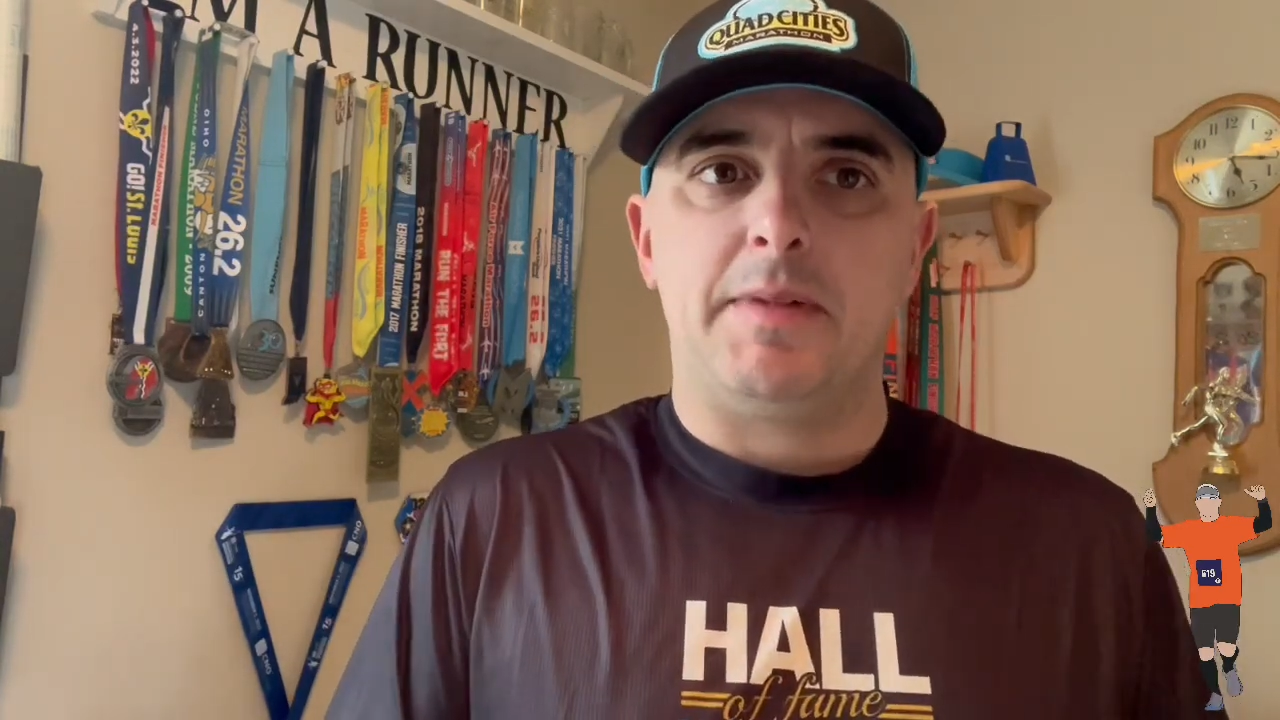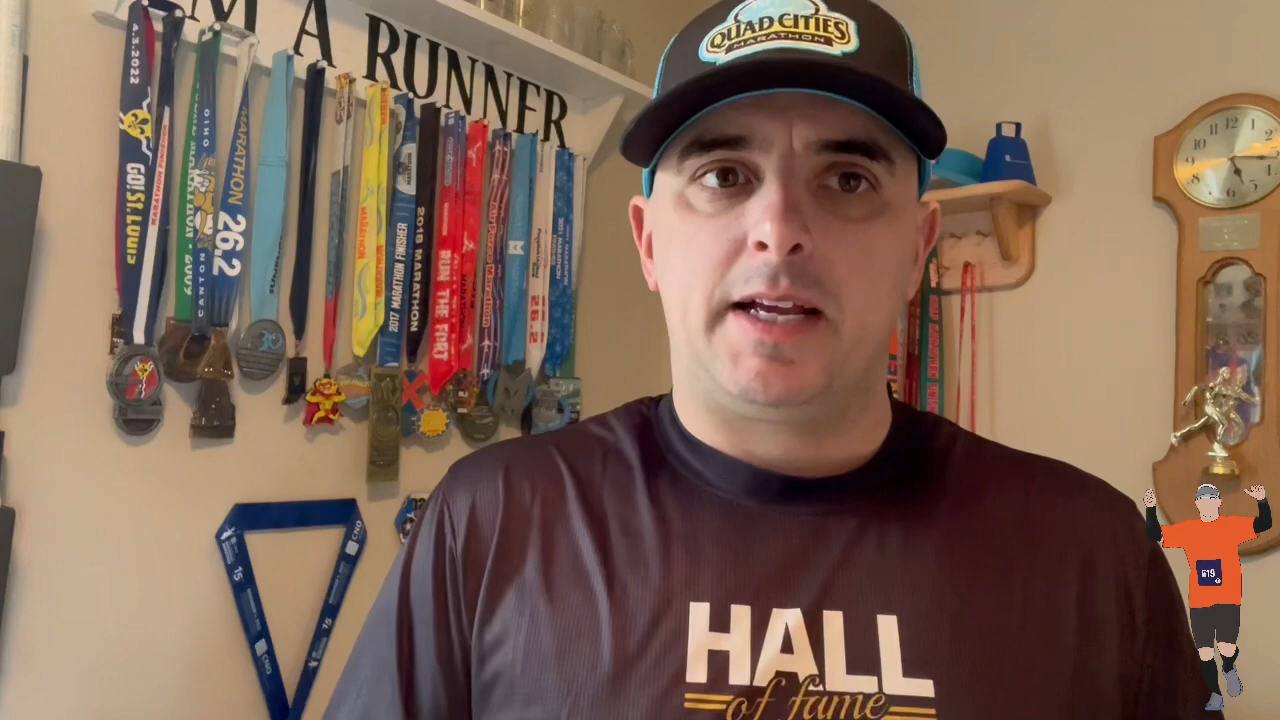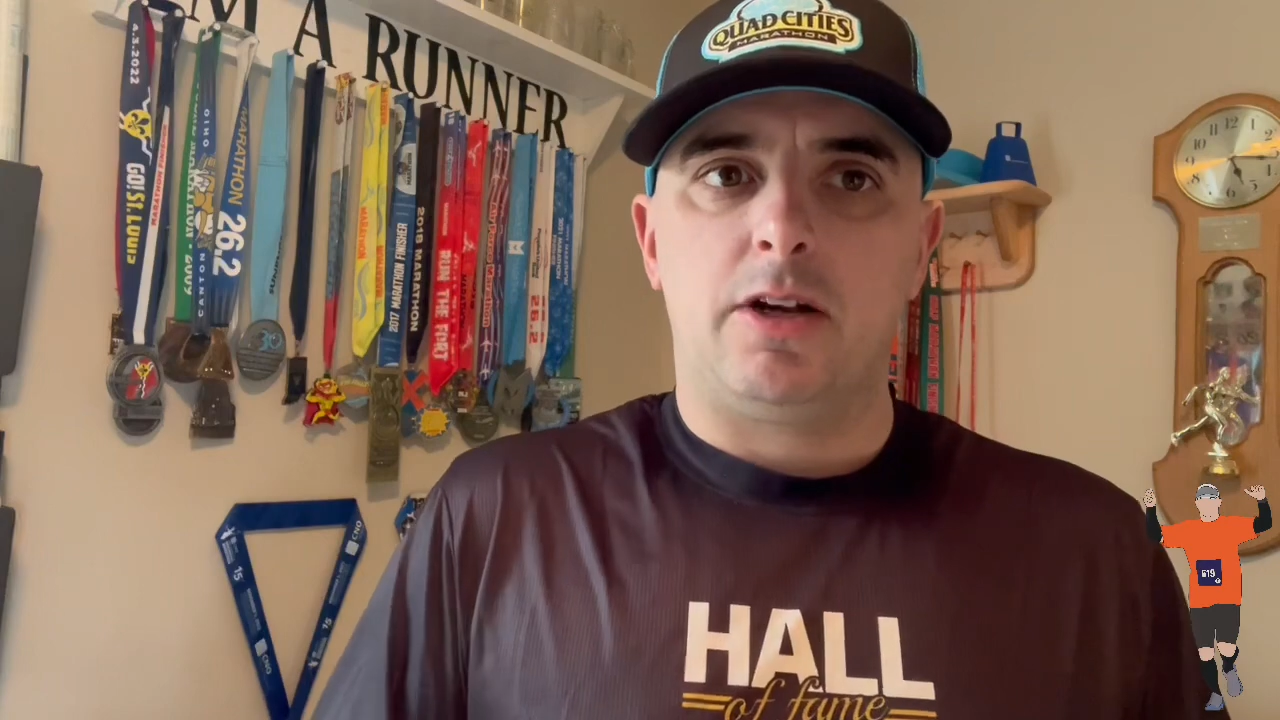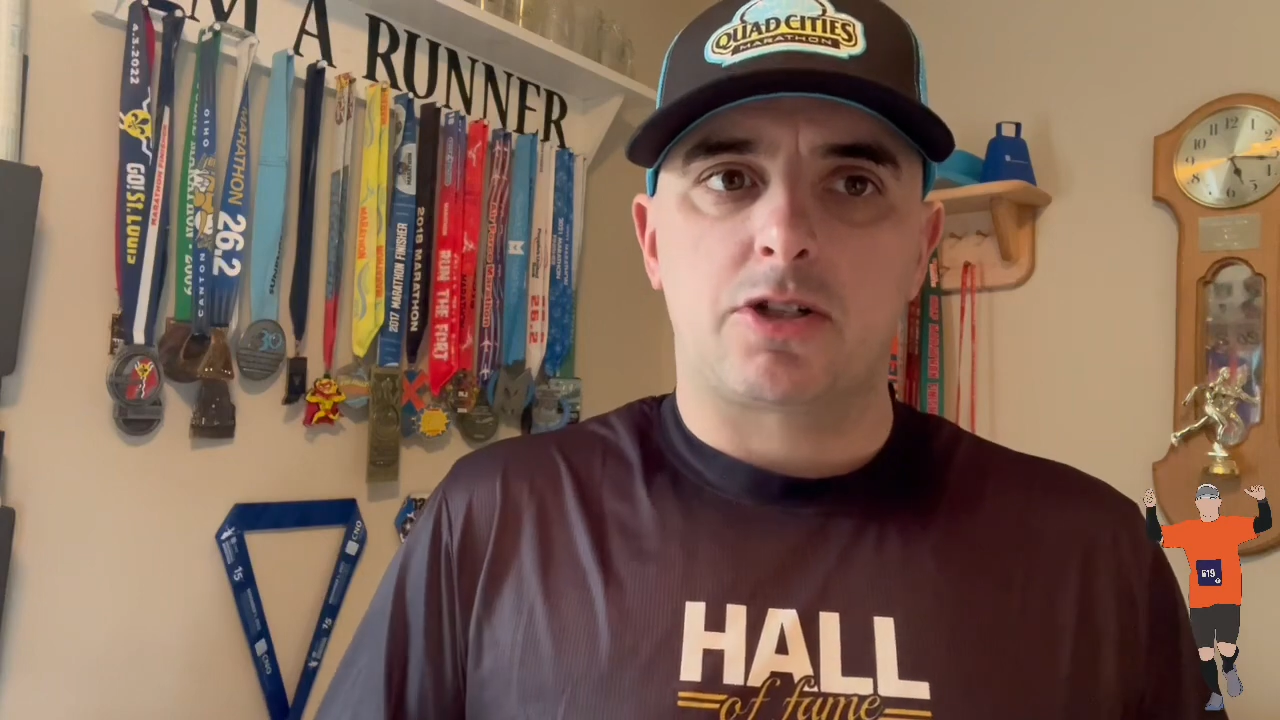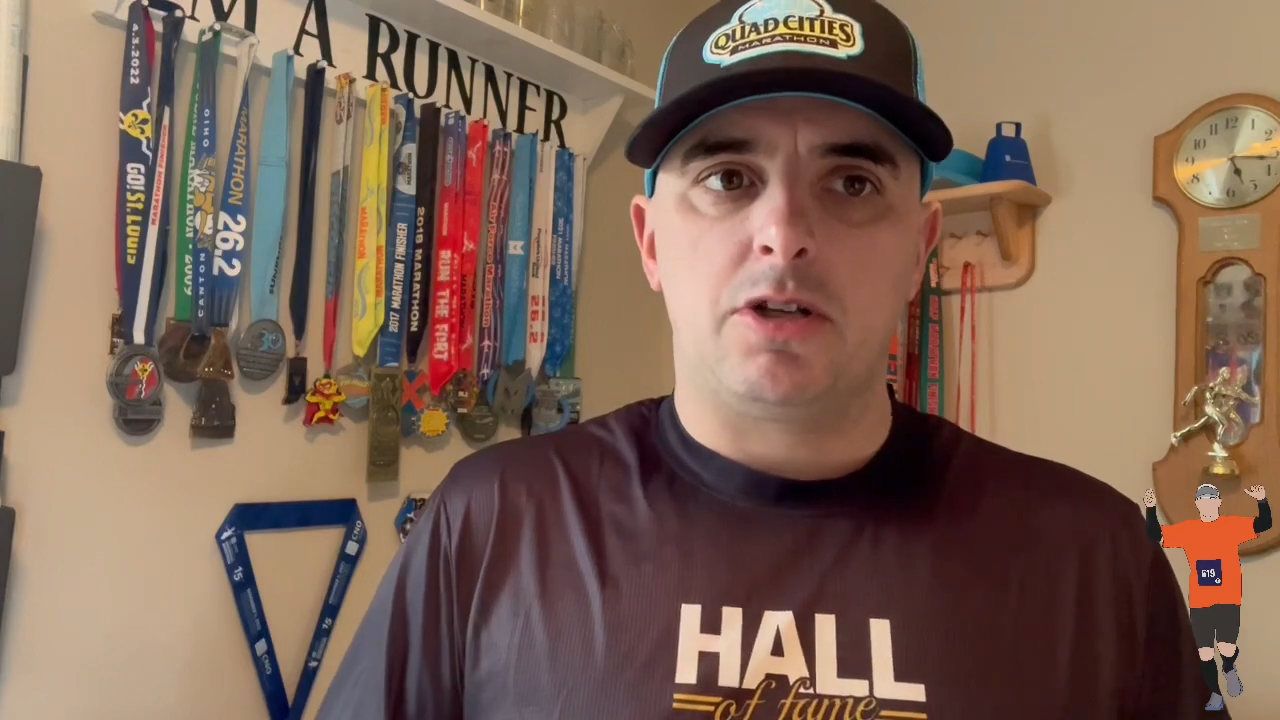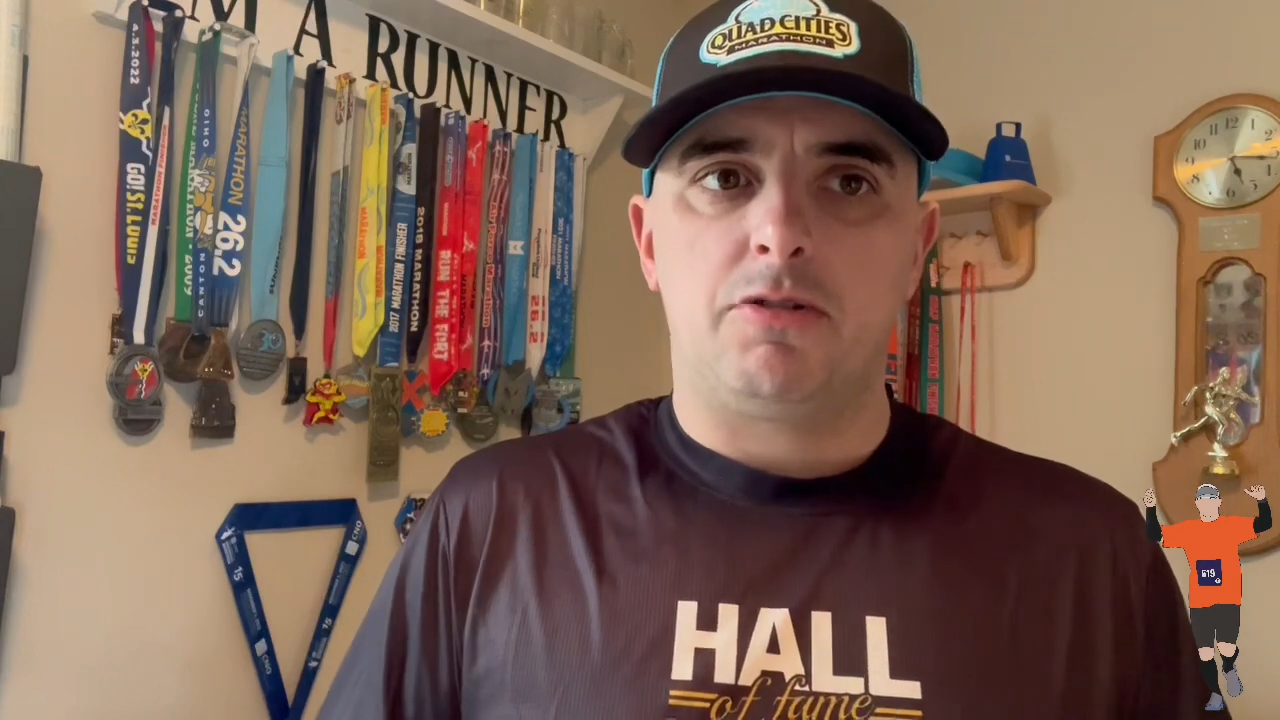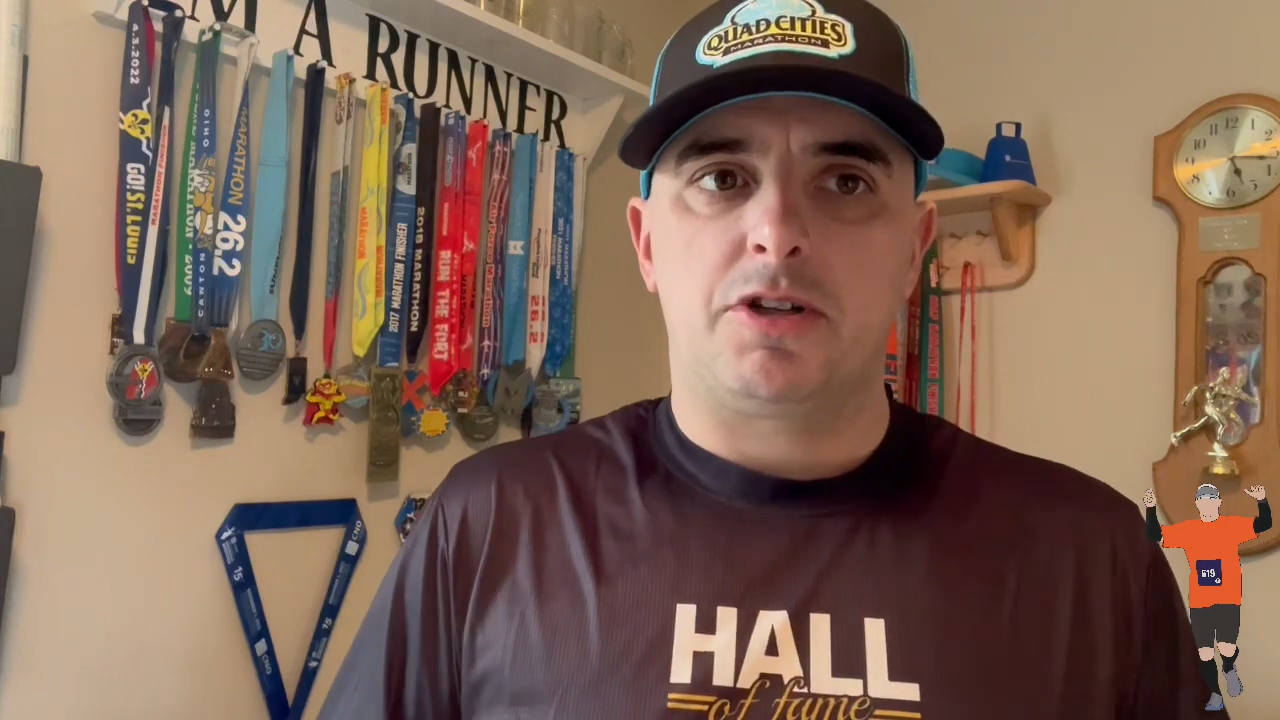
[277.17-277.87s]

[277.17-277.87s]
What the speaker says: like you're slowing